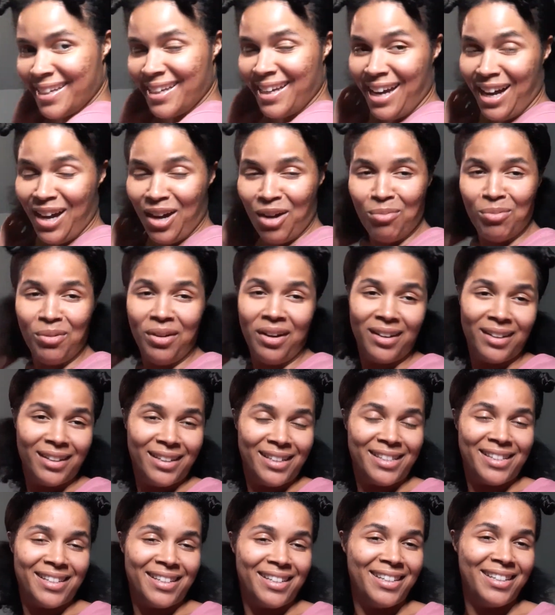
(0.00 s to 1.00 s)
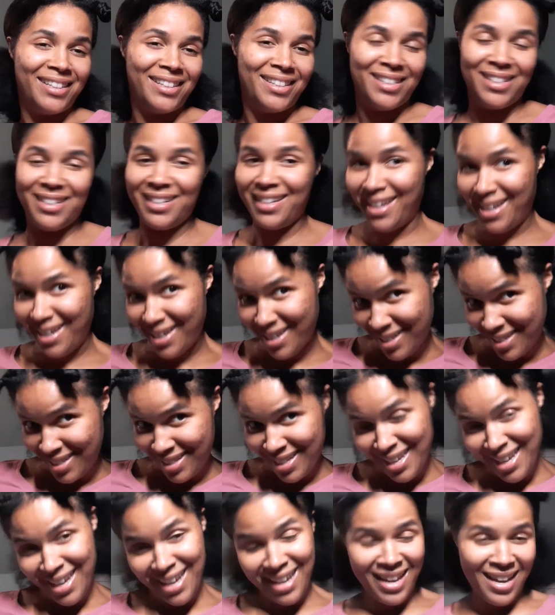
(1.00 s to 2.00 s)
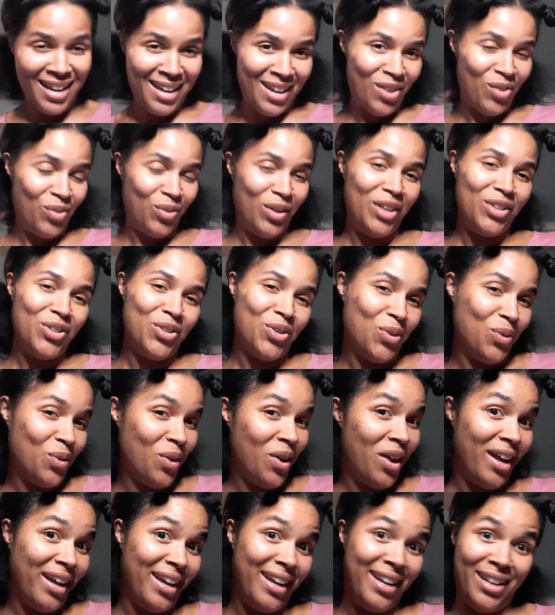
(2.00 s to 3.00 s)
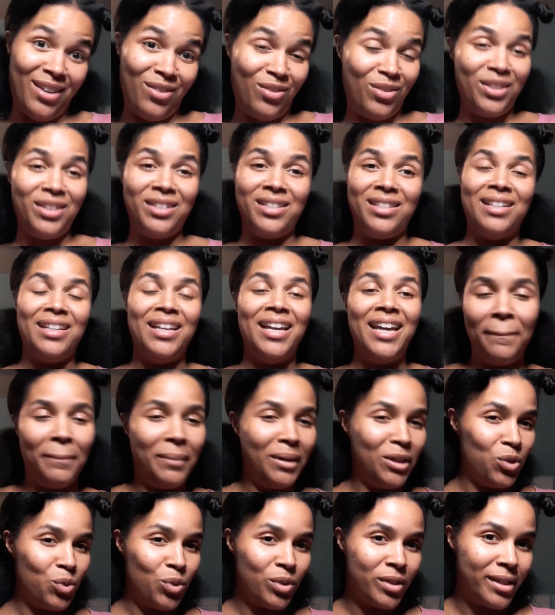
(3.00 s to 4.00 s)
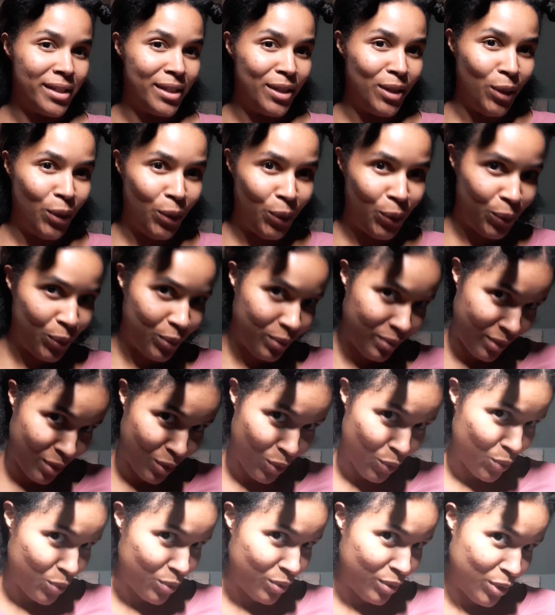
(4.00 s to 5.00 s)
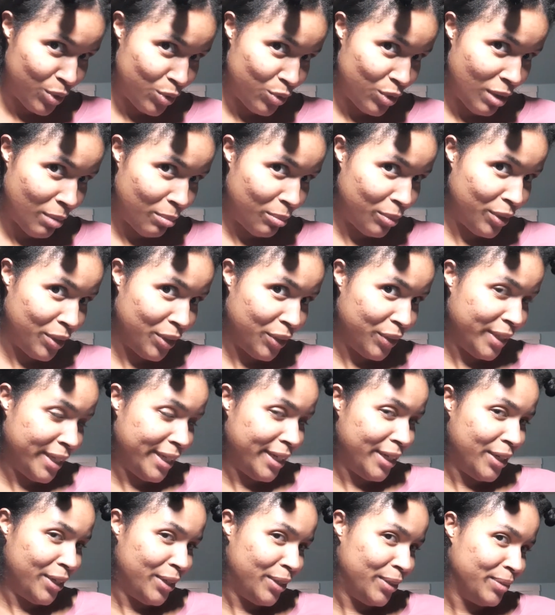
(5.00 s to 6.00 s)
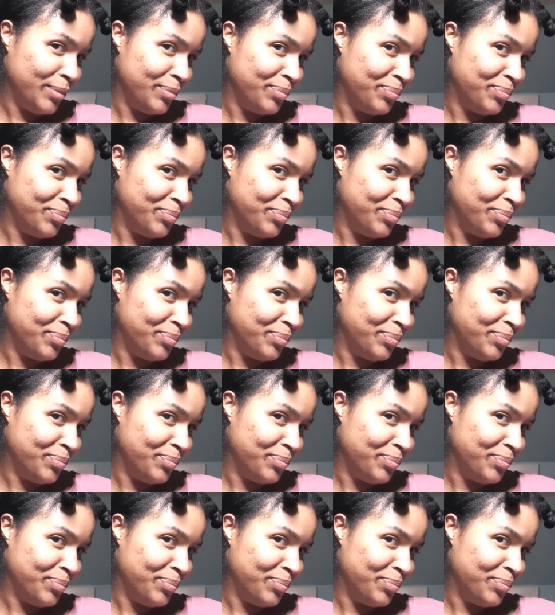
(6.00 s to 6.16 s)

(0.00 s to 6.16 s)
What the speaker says: I hope y'all can see that, because when I turn around, I can't really see. My twist didn't hold no type of curl at all